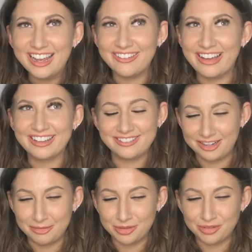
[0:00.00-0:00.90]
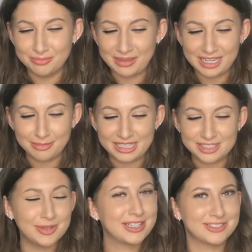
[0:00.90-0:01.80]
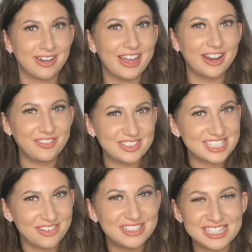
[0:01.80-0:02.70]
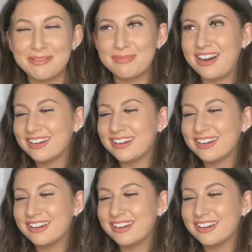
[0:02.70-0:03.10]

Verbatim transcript: like, gullible and being a bit too excited over the £17.